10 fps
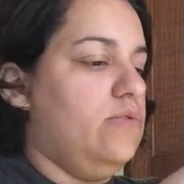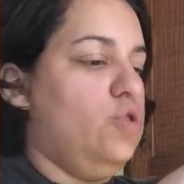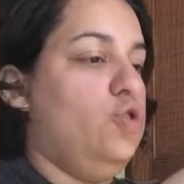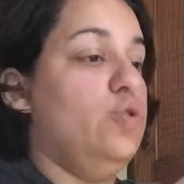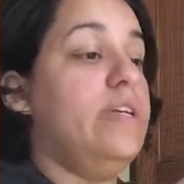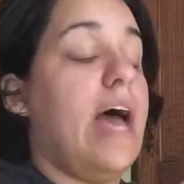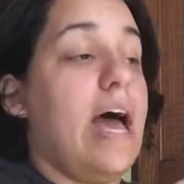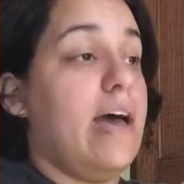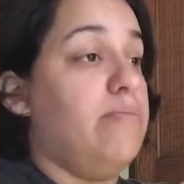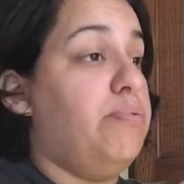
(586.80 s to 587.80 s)
Do
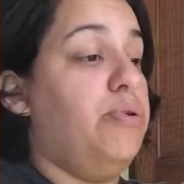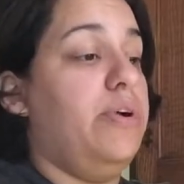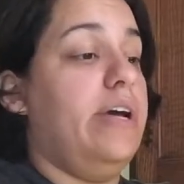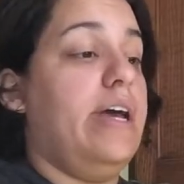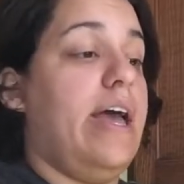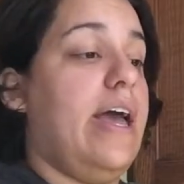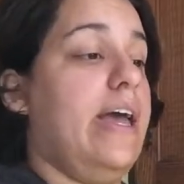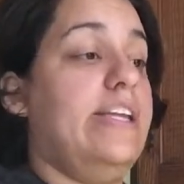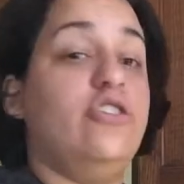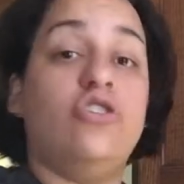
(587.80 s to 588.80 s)
not put
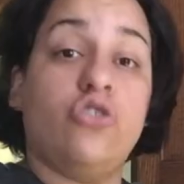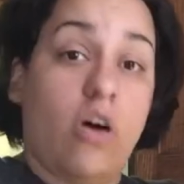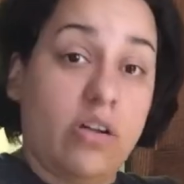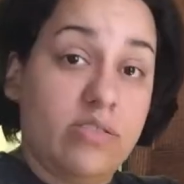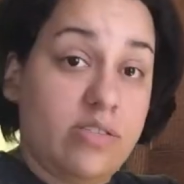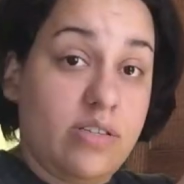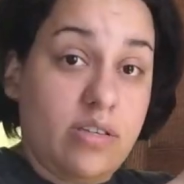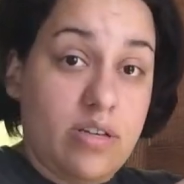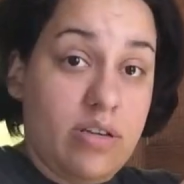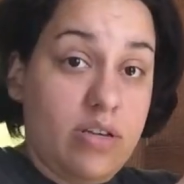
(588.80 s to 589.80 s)
any salt.
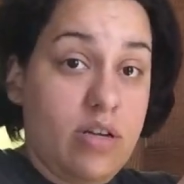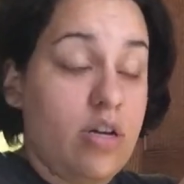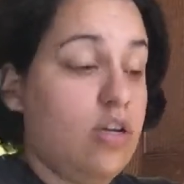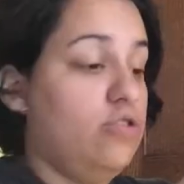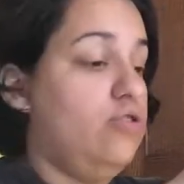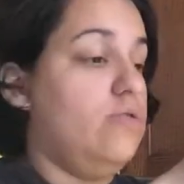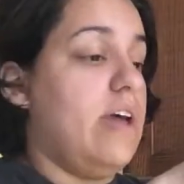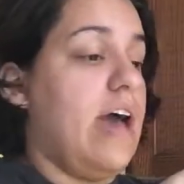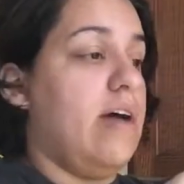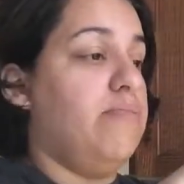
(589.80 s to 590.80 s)
Do
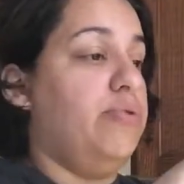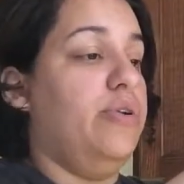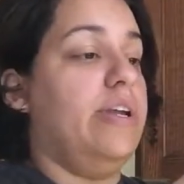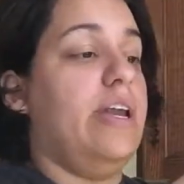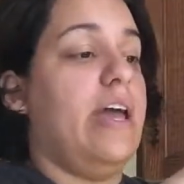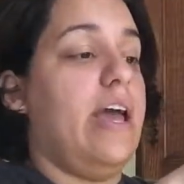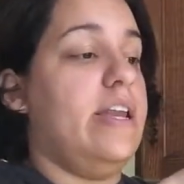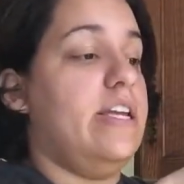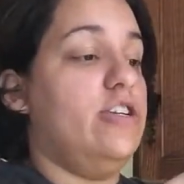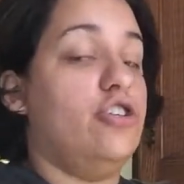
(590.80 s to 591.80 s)
not put
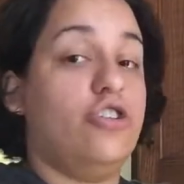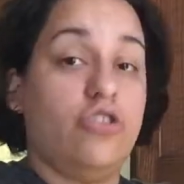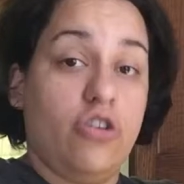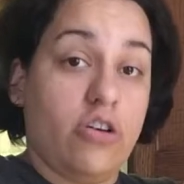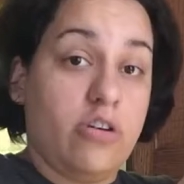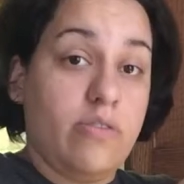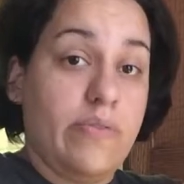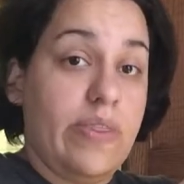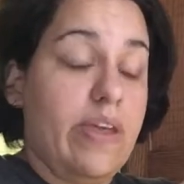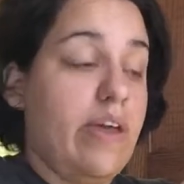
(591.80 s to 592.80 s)
any sugar.
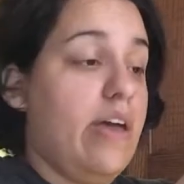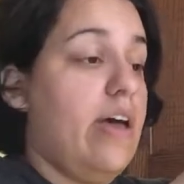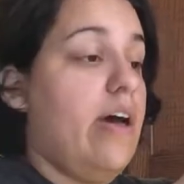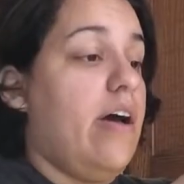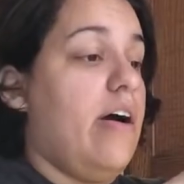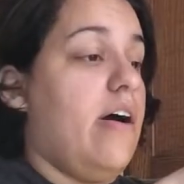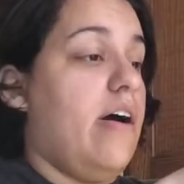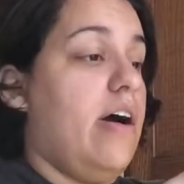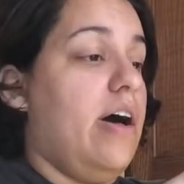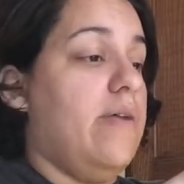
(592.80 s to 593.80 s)

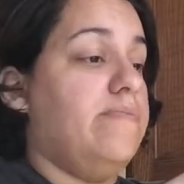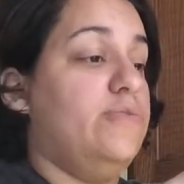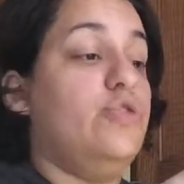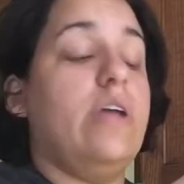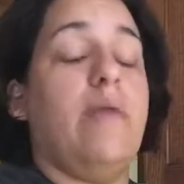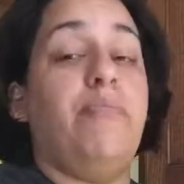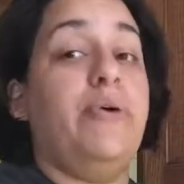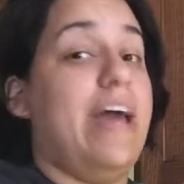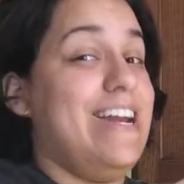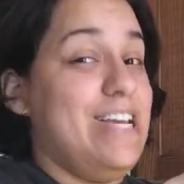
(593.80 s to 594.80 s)
Do not
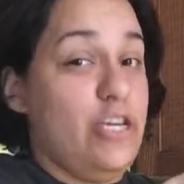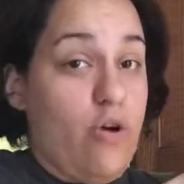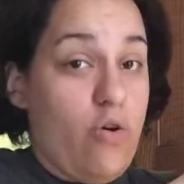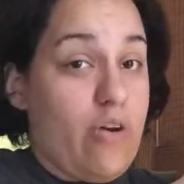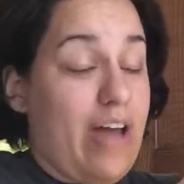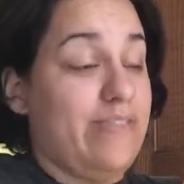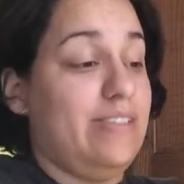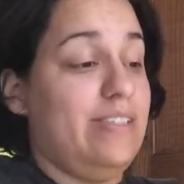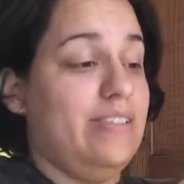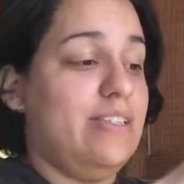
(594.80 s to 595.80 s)
put any yogurt. I've
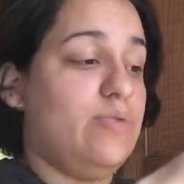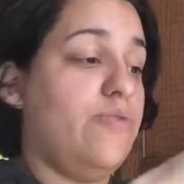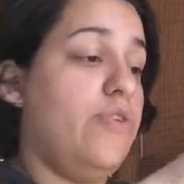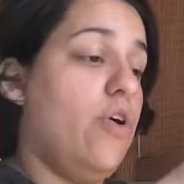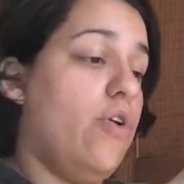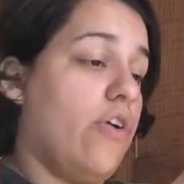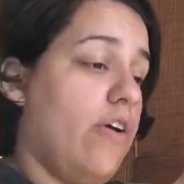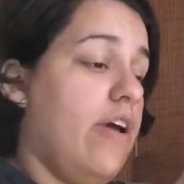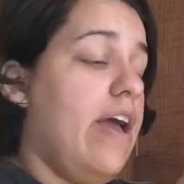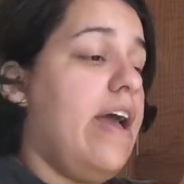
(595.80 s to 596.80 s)
seen this with
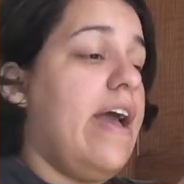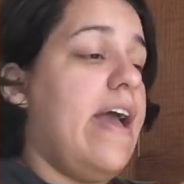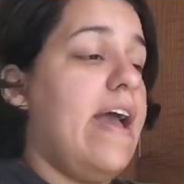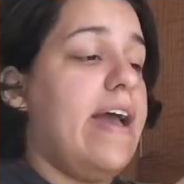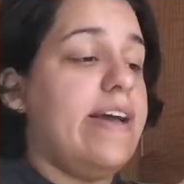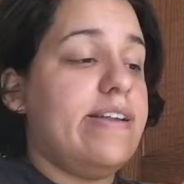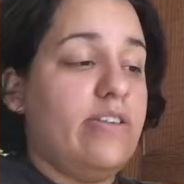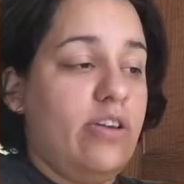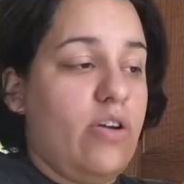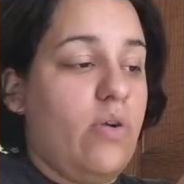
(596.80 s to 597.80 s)
yogurt.
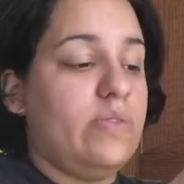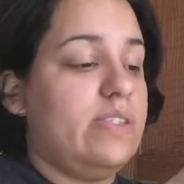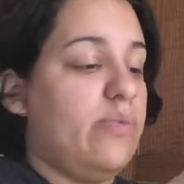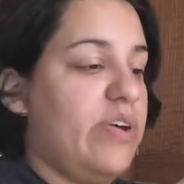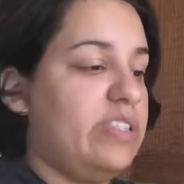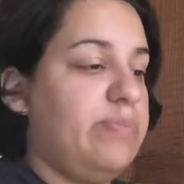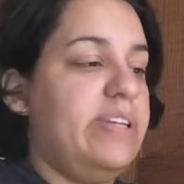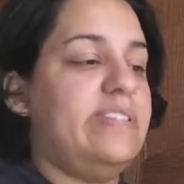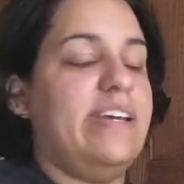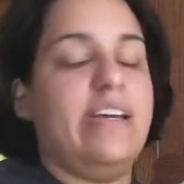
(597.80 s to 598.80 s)
And, you know, in some
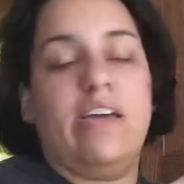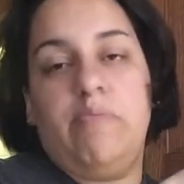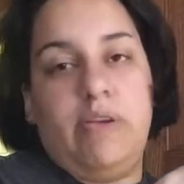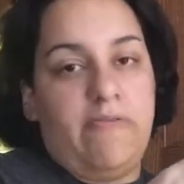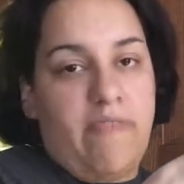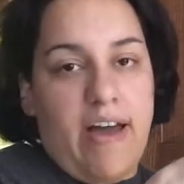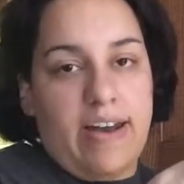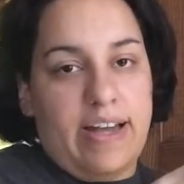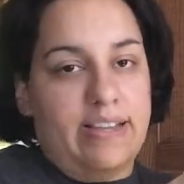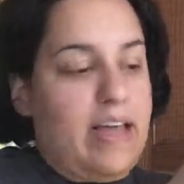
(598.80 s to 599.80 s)
recipes, it can be fine
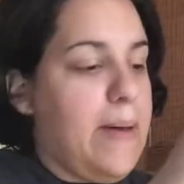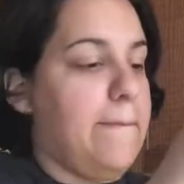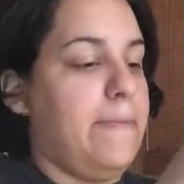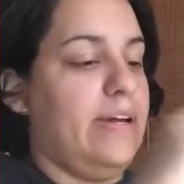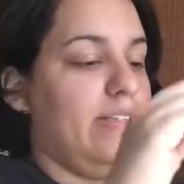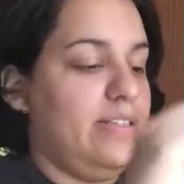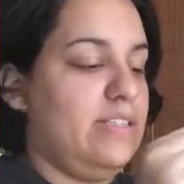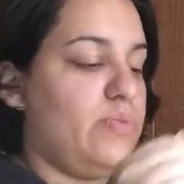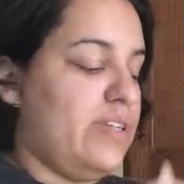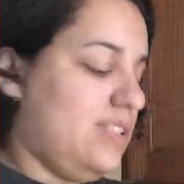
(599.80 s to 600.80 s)
like that. But in
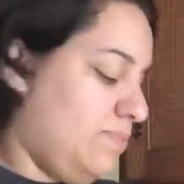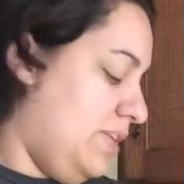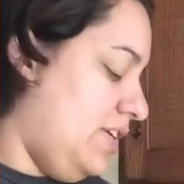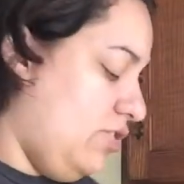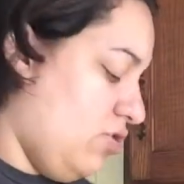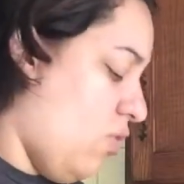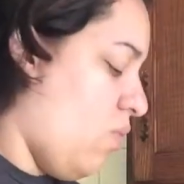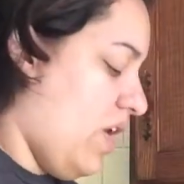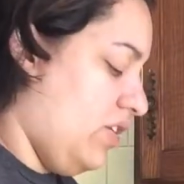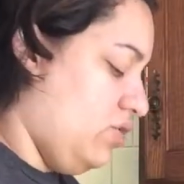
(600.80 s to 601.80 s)
this recipe, you don't
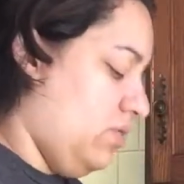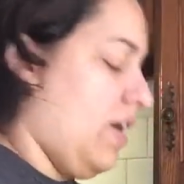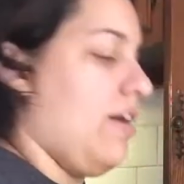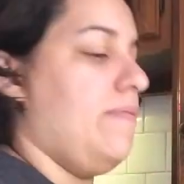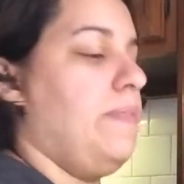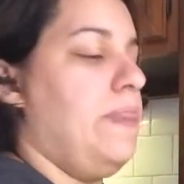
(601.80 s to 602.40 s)
want to do that.